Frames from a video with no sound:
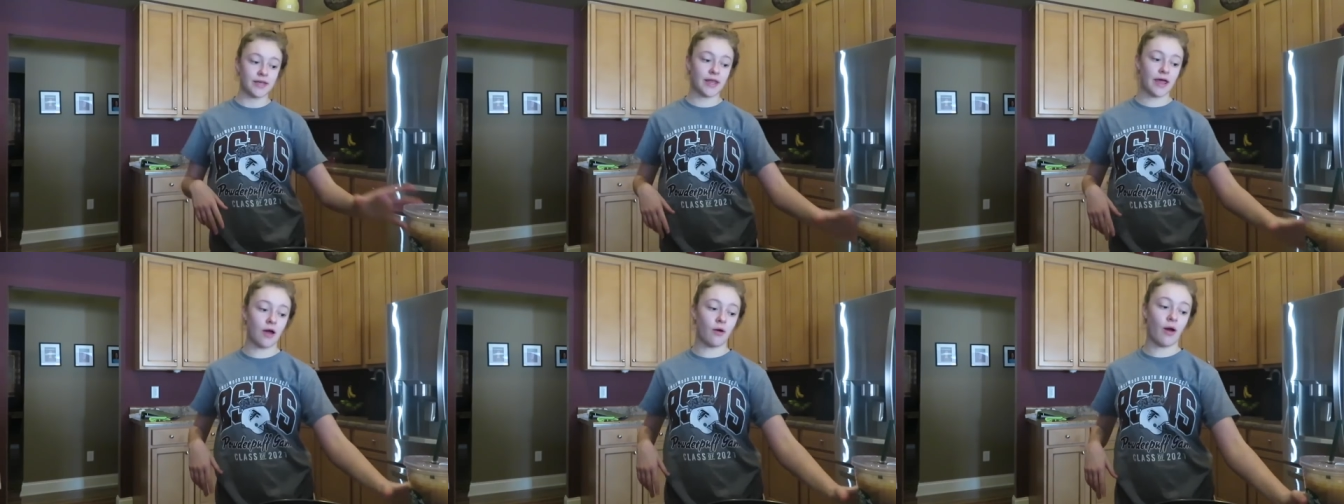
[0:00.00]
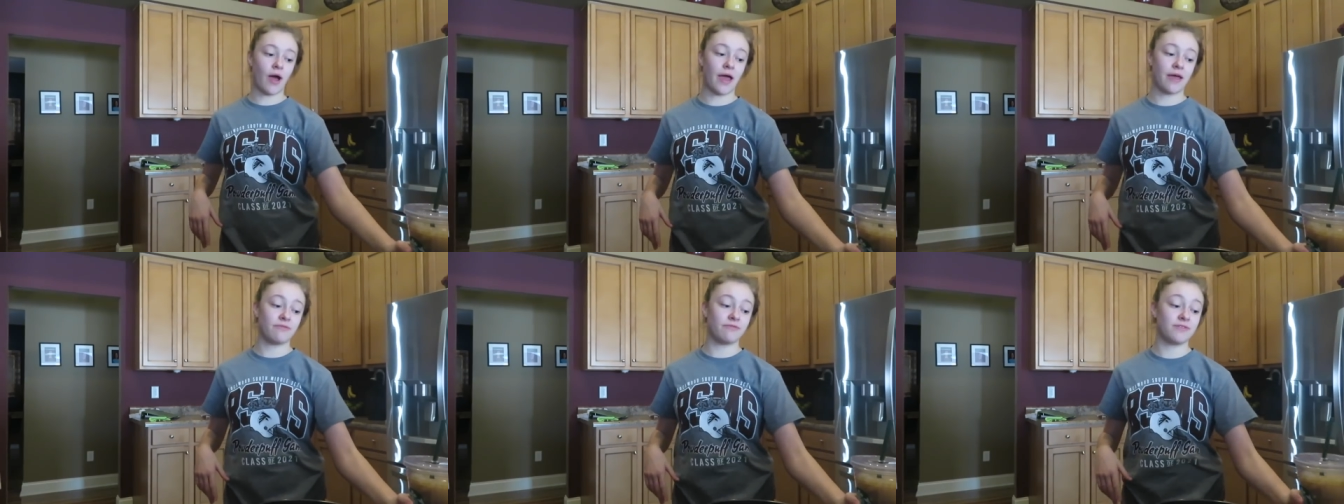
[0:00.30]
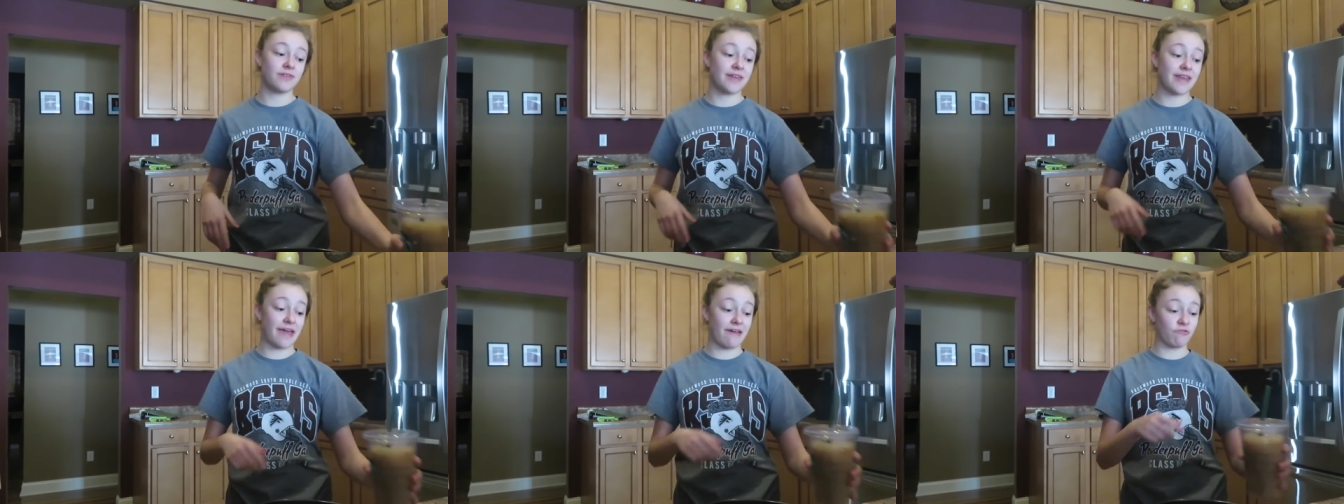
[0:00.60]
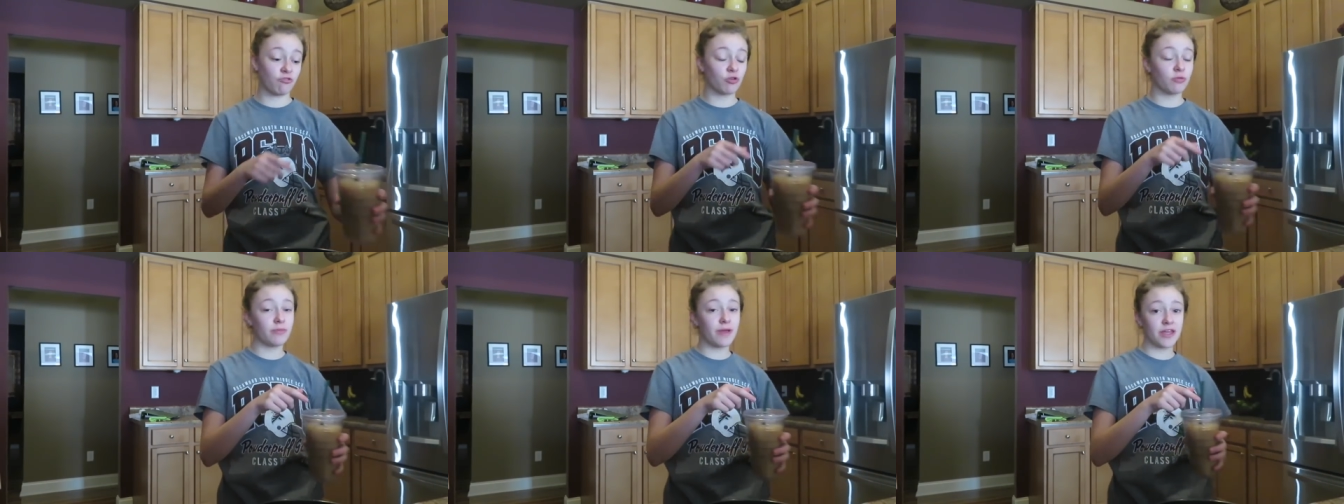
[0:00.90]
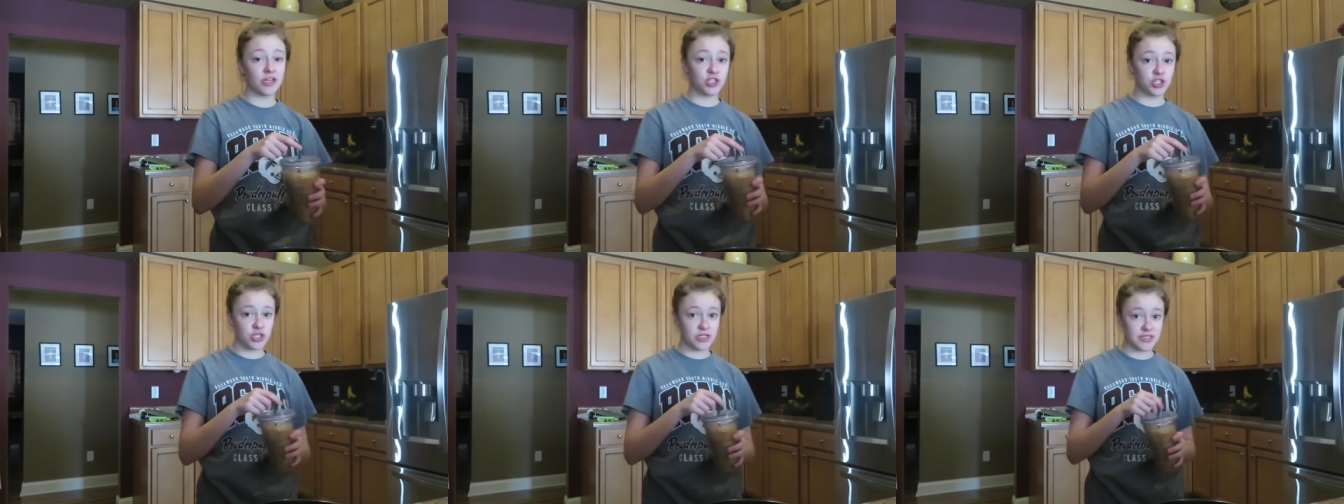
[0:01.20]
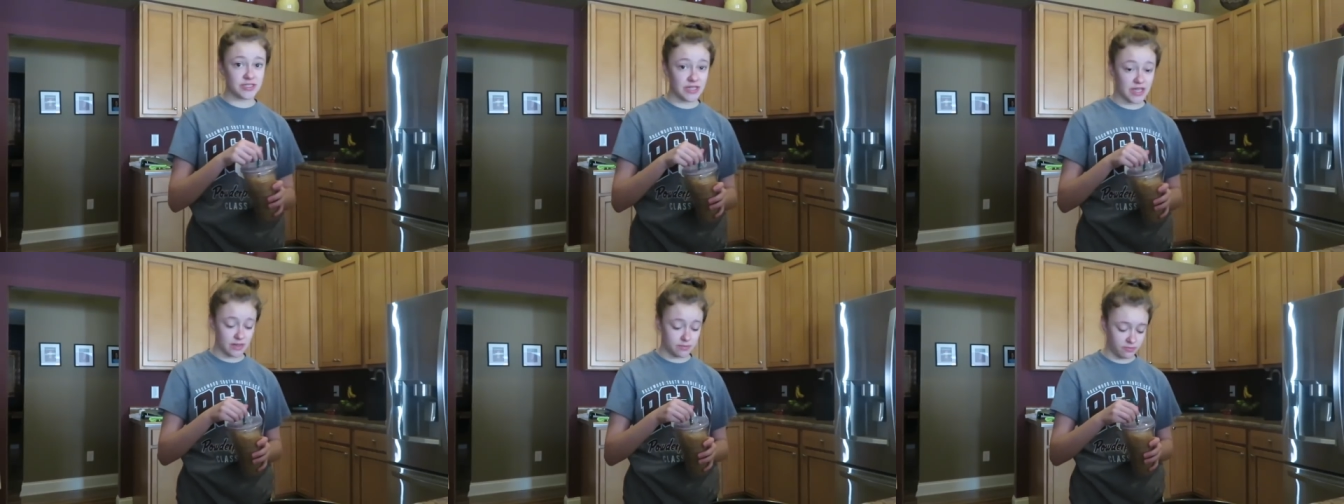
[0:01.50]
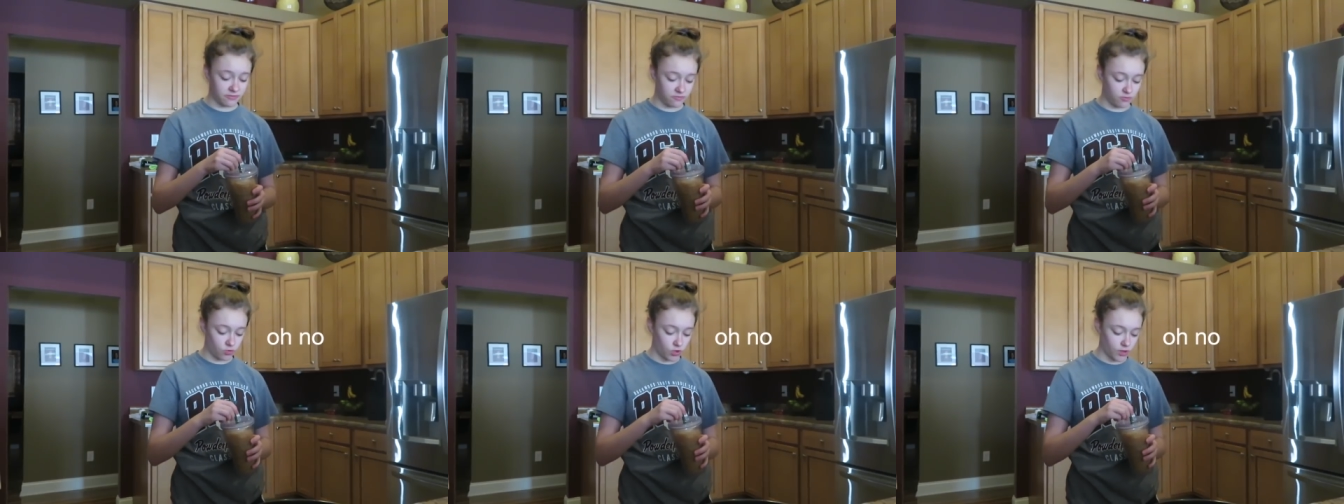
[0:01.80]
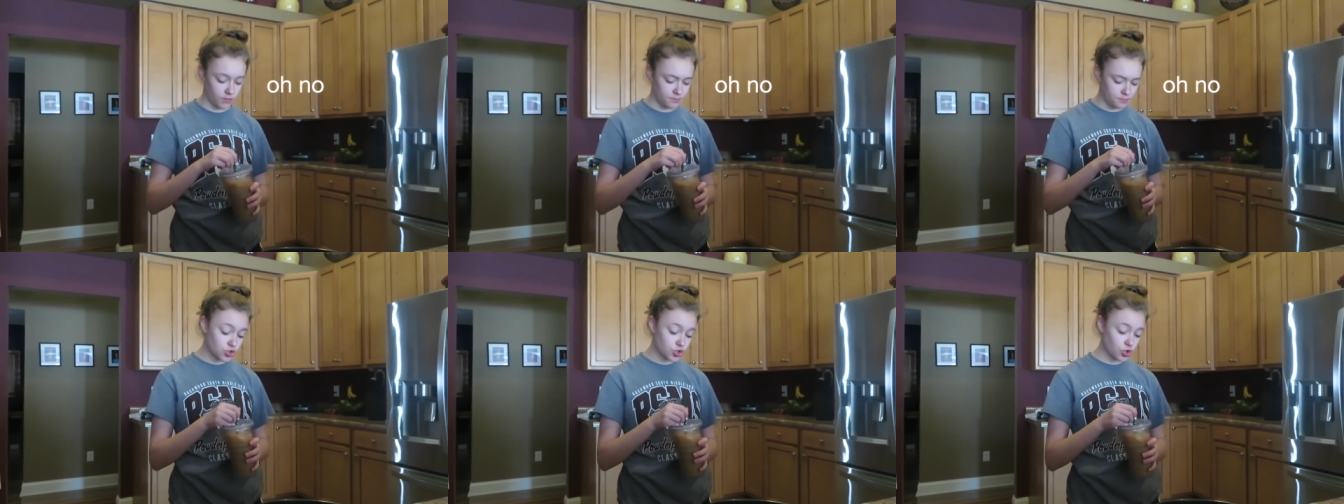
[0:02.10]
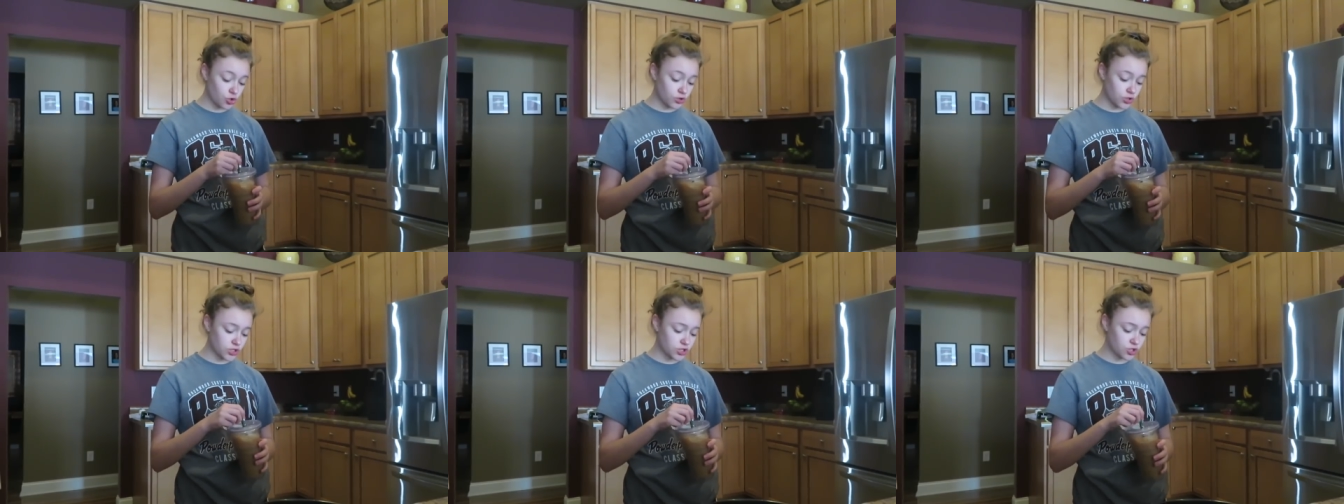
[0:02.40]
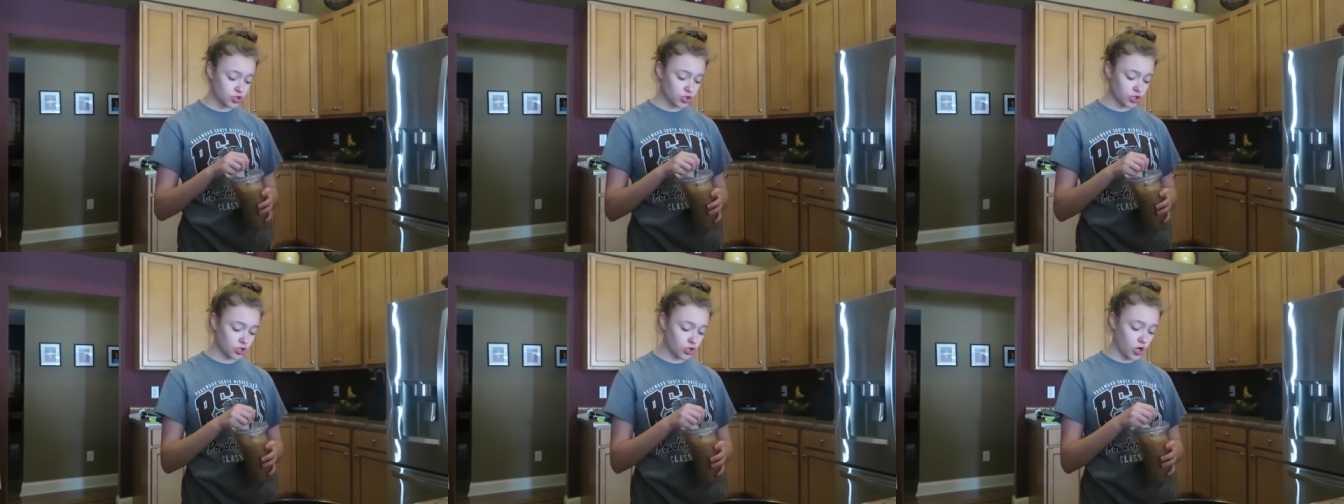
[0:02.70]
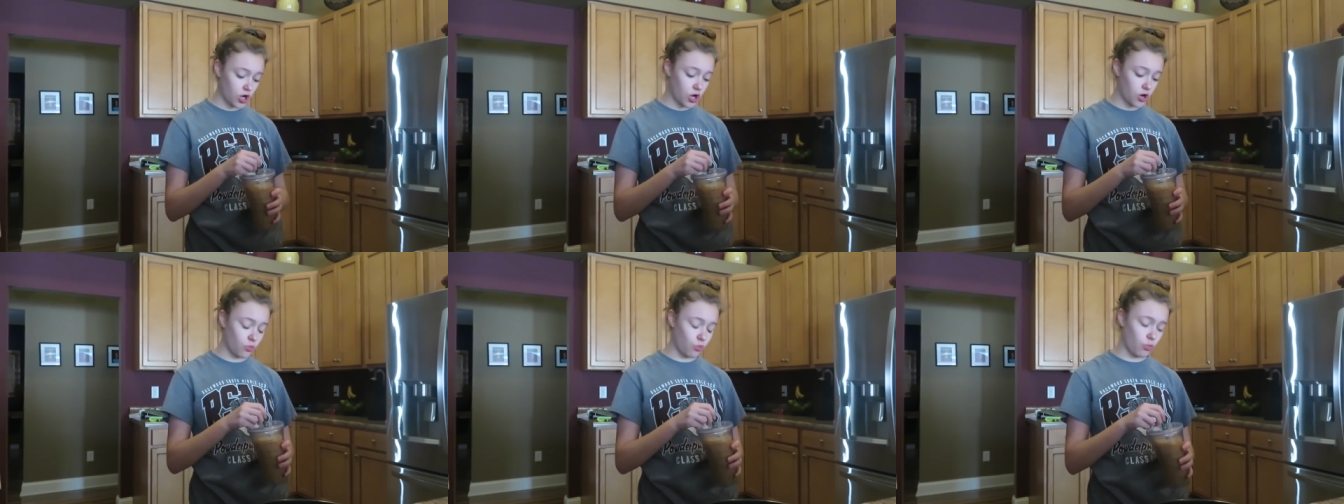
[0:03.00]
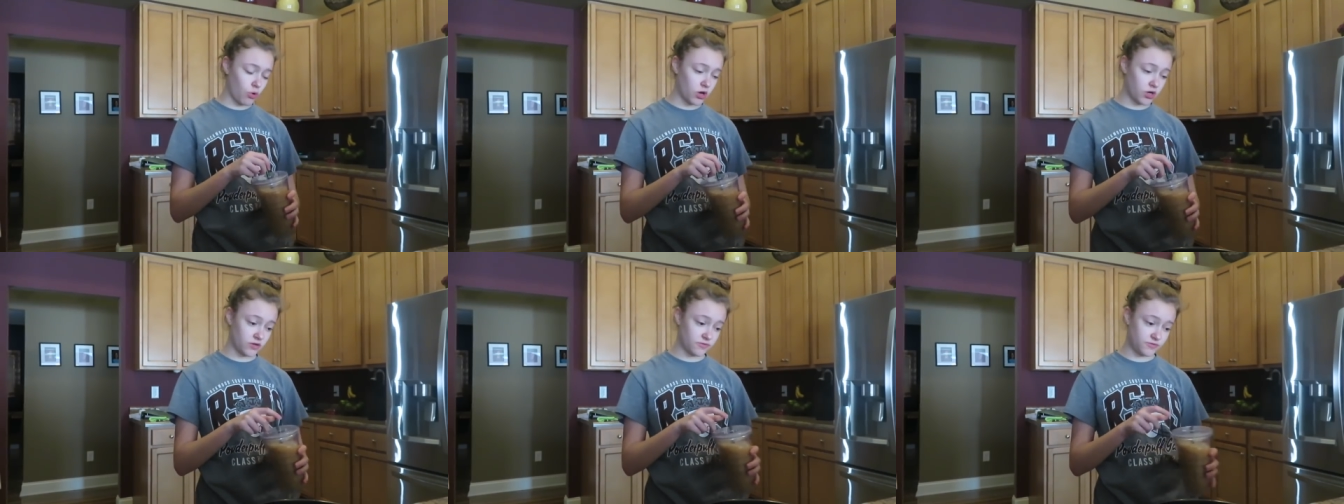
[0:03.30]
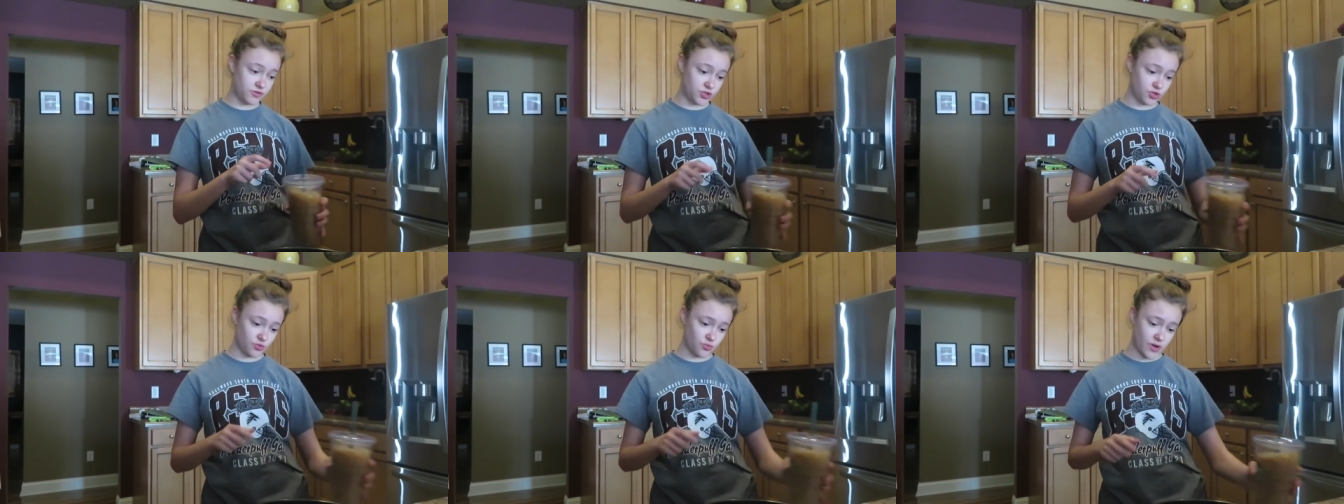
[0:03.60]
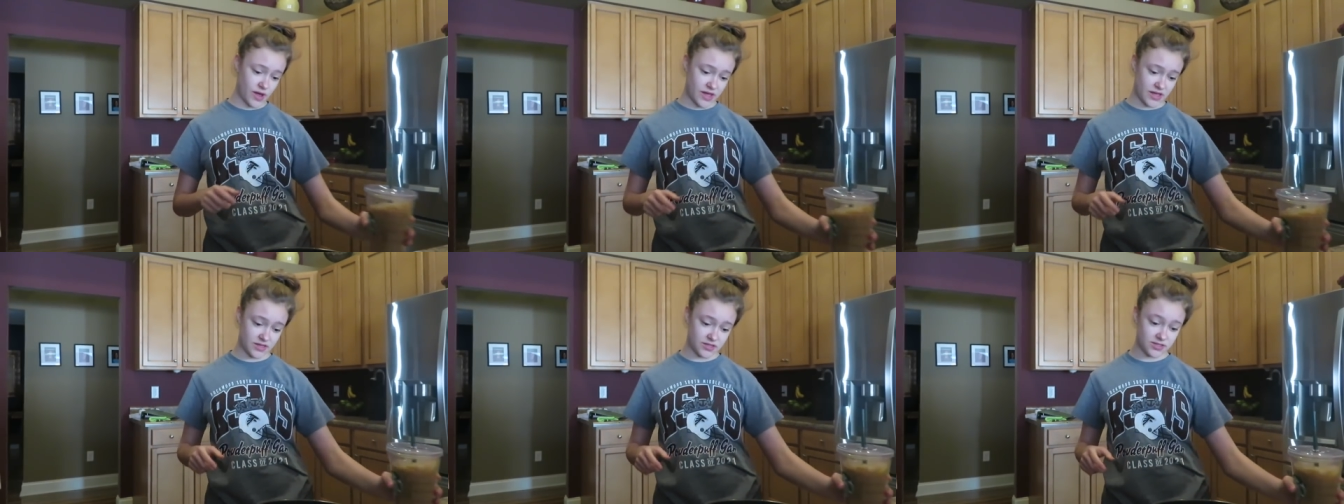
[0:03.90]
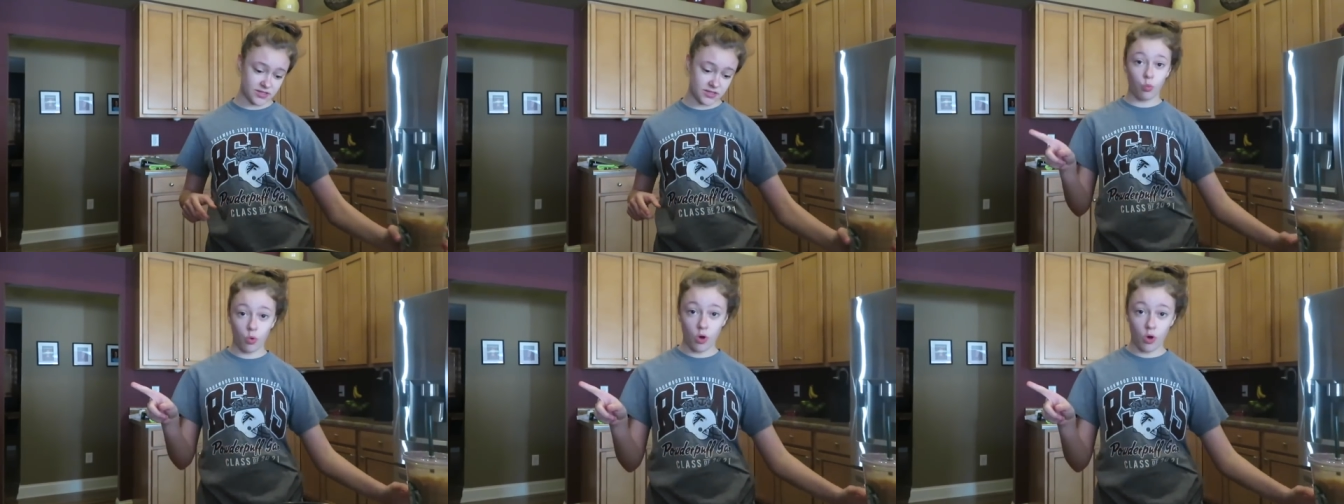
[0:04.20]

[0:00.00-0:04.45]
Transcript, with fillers: Now I've never made cheesecake before, so this could go one of two ways.